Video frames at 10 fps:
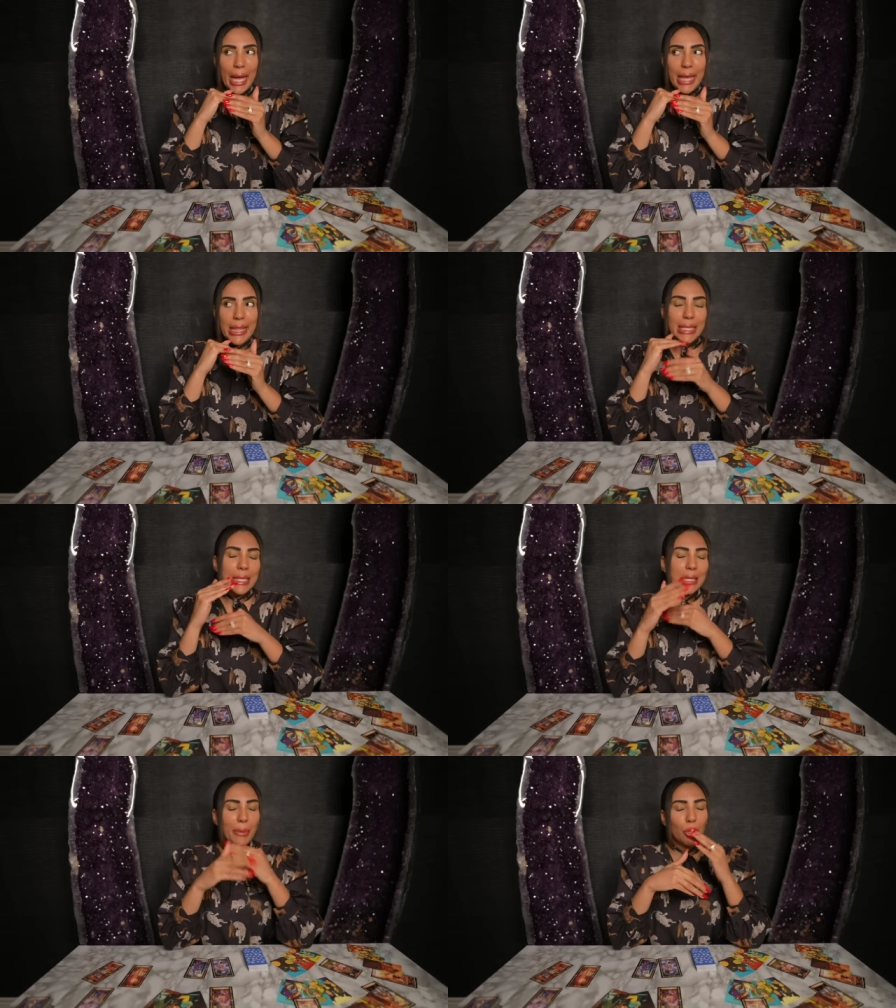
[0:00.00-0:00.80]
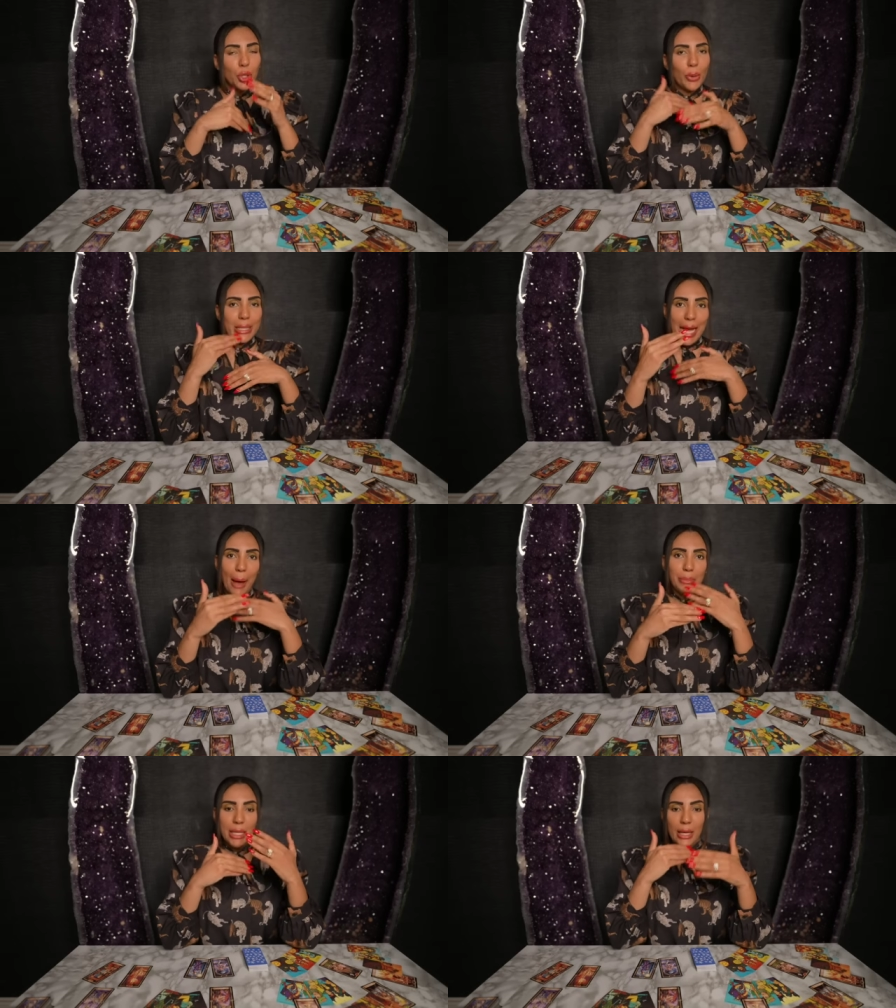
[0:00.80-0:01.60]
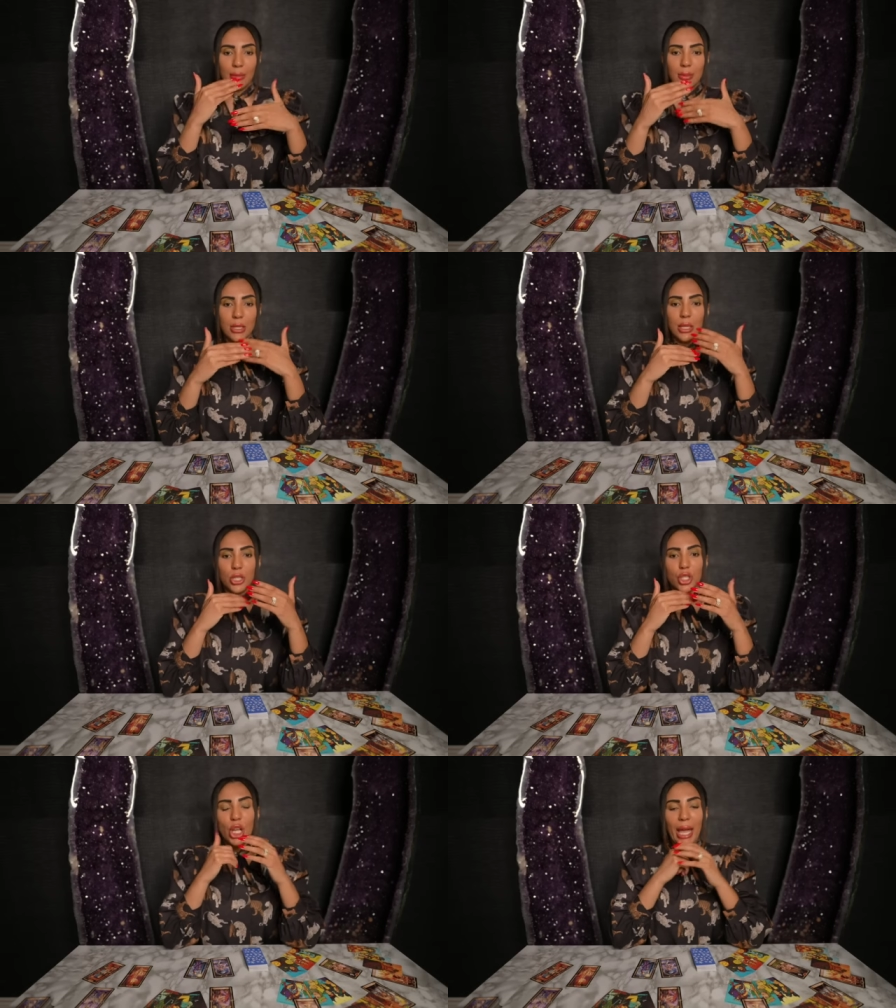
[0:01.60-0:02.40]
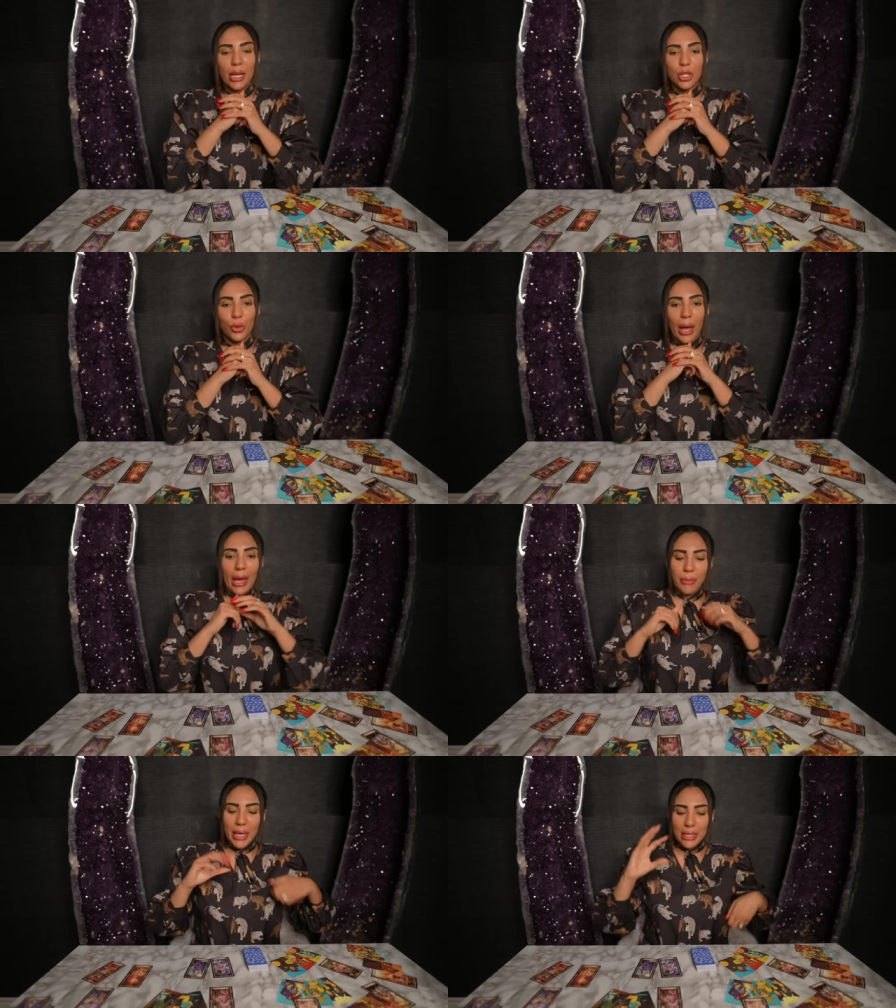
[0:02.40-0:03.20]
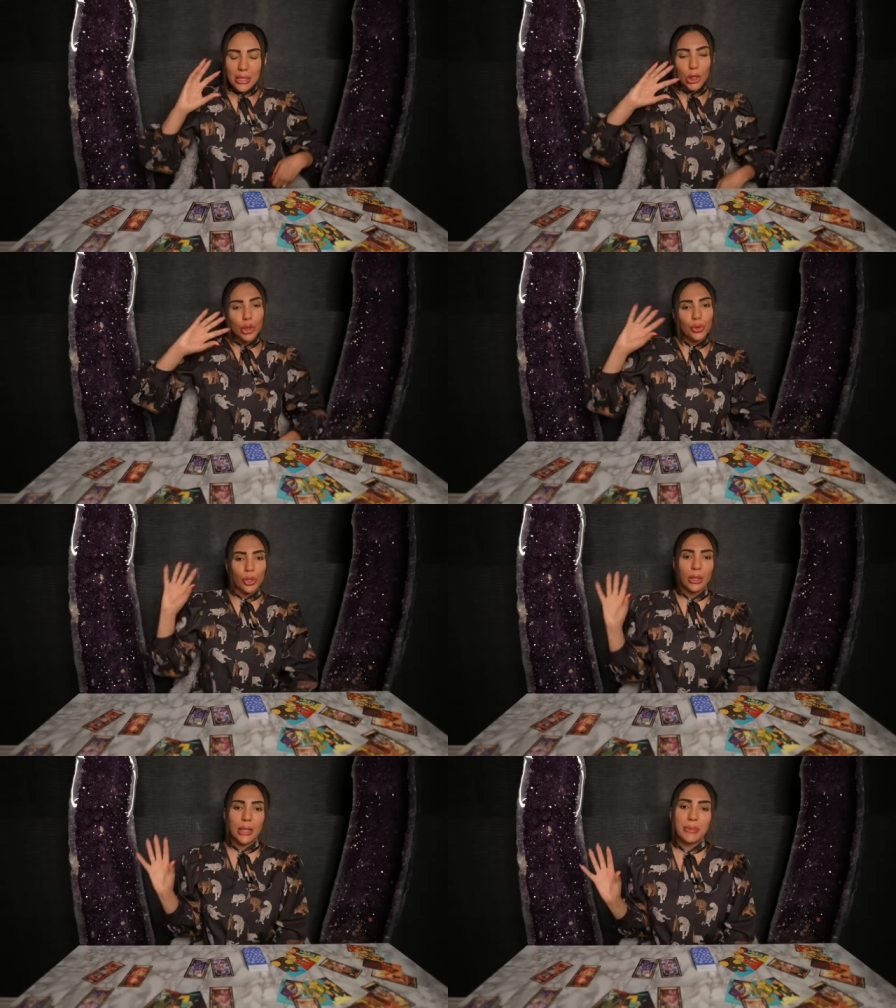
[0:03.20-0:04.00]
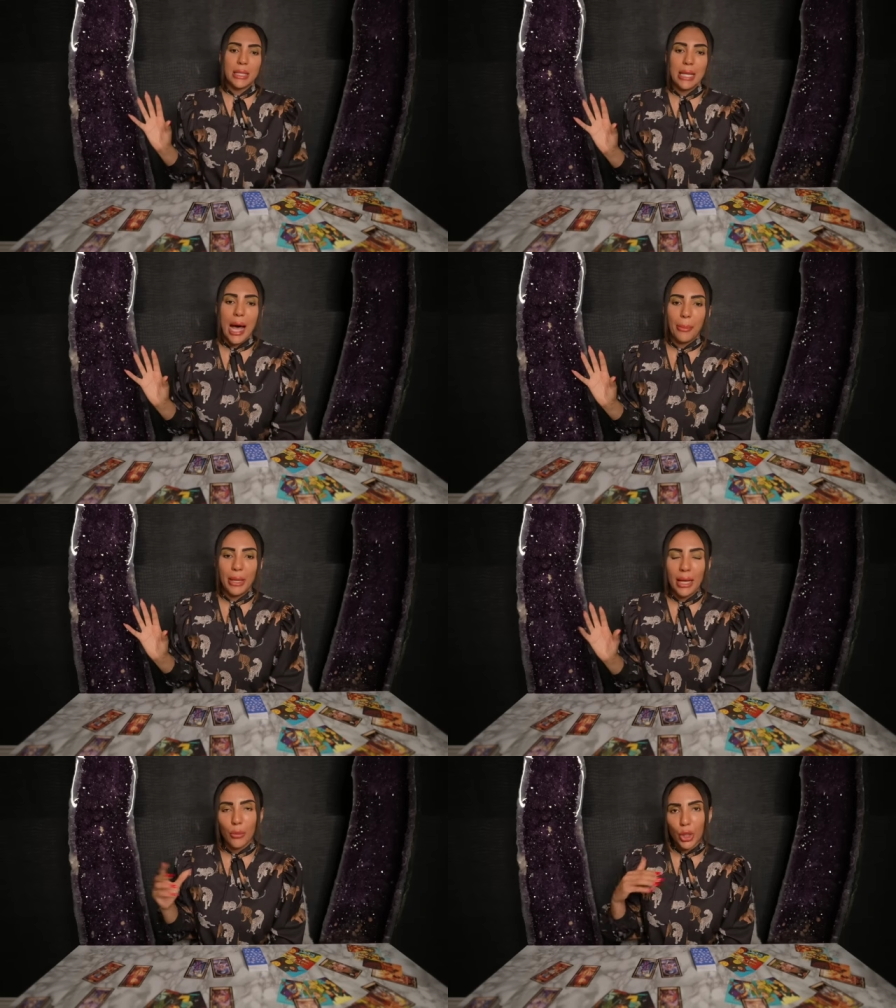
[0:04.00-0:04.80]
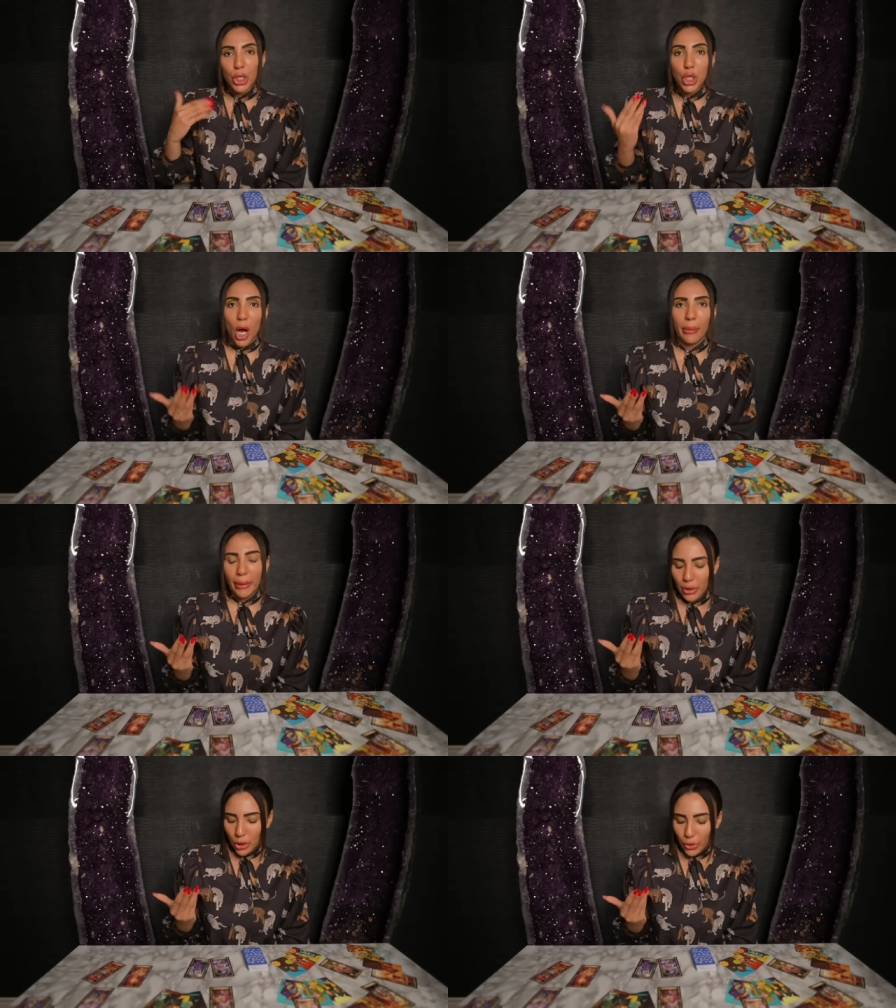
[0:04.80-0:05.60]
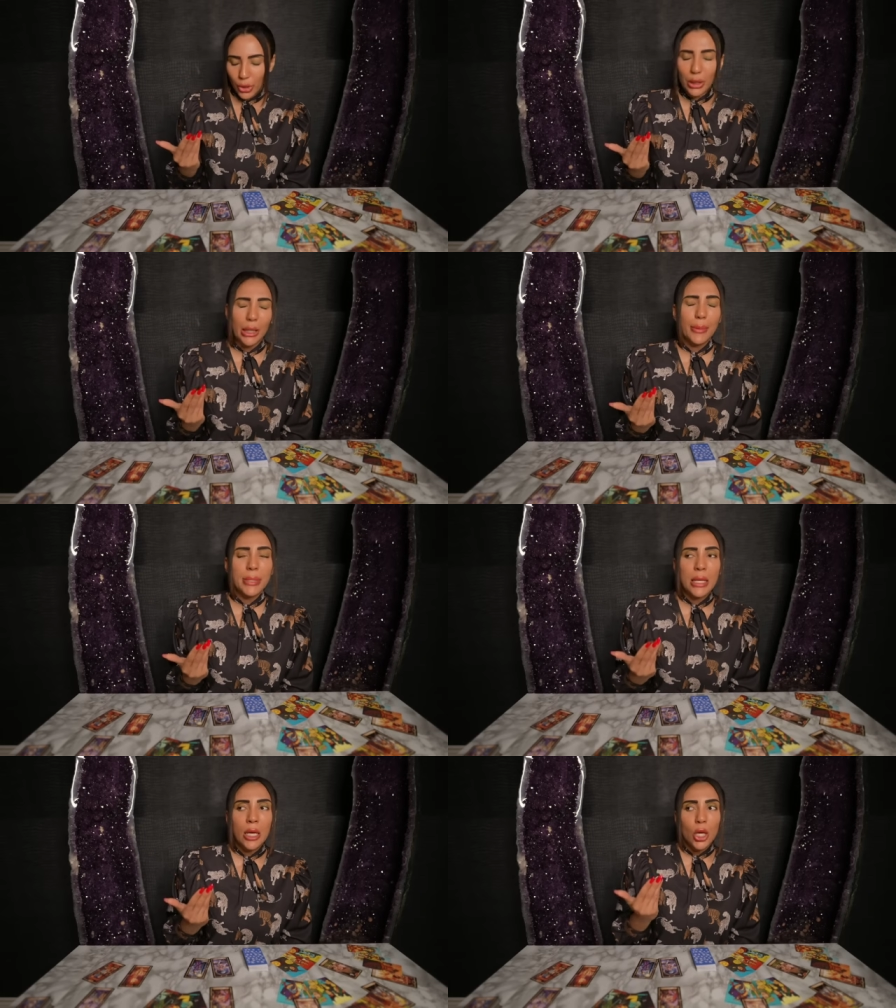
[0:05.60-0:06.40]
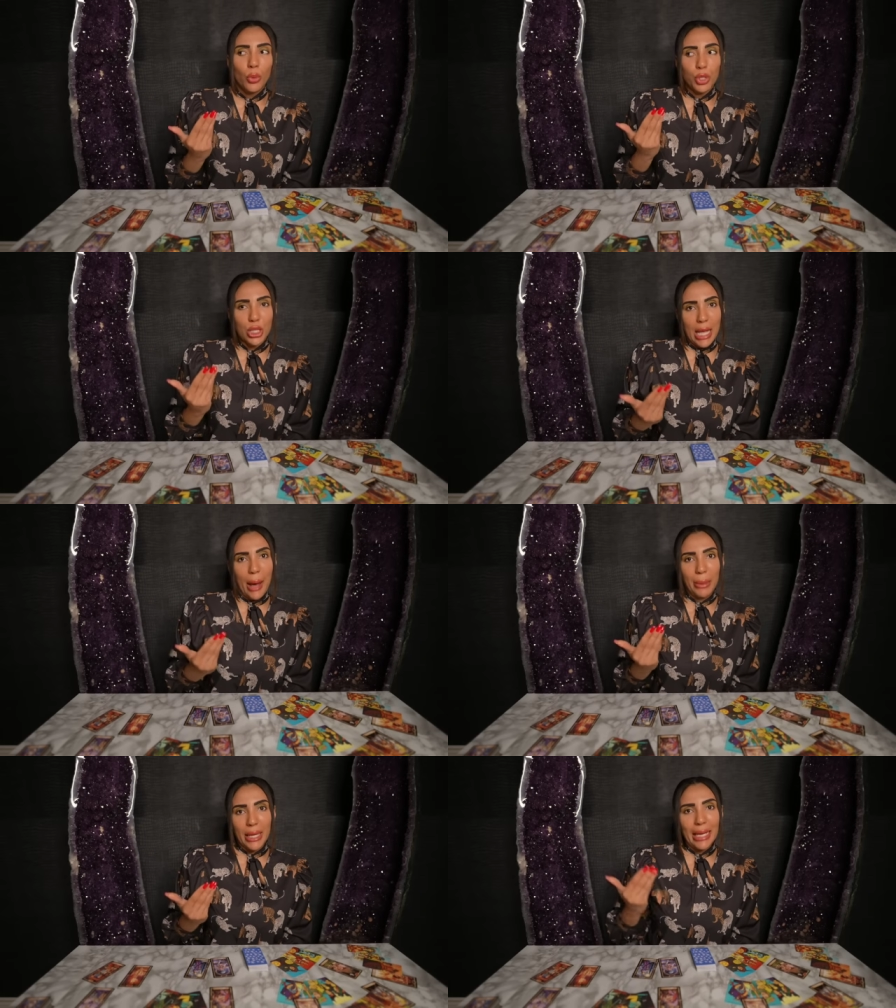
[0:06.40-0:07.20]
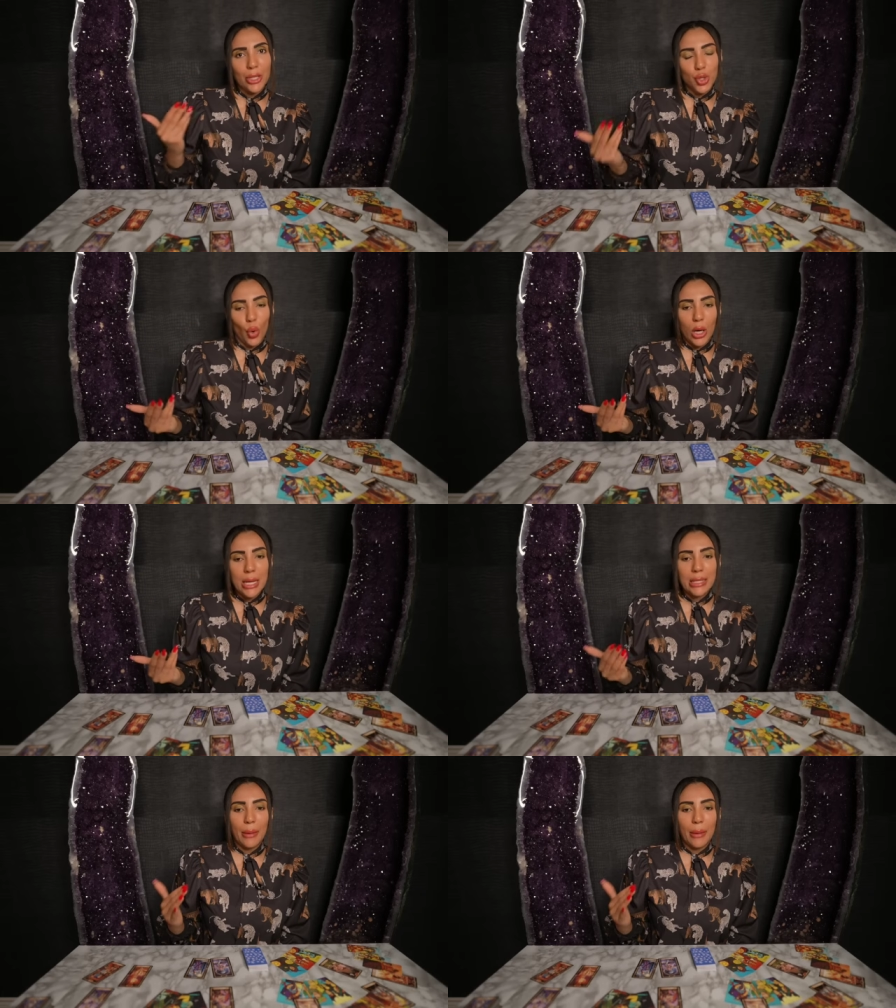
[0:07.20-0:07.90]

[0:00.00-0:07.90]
this is about you adapting to this change, okay? Because the lunar eclipse is happening, and we're gonna talk about the lunar eclipse, which is happening in Taurus.